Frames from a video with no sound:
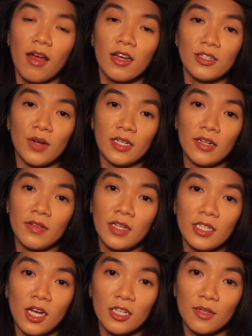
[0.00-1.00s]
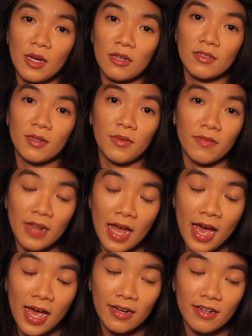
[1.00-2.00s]
So I definitely talked about some of
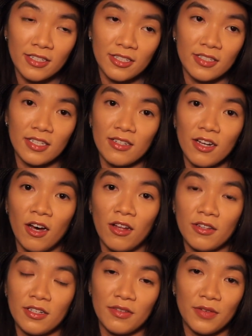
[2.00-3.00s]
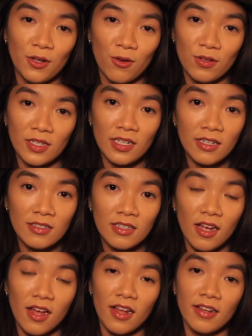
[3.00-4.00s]
that and just all the difficulties
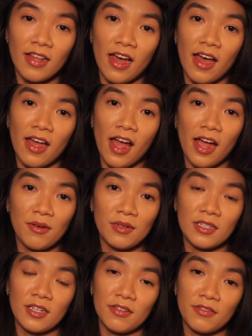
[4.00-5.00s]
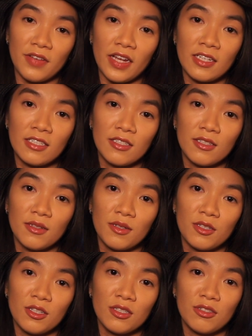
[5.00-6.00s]
that I was gonna face
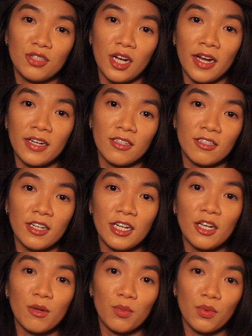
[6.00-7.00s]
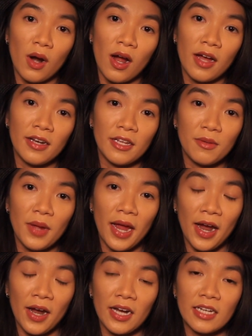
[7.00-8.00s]
trying to study abroad in
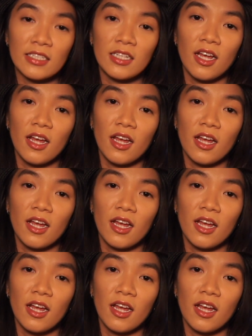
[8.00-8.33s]
Paris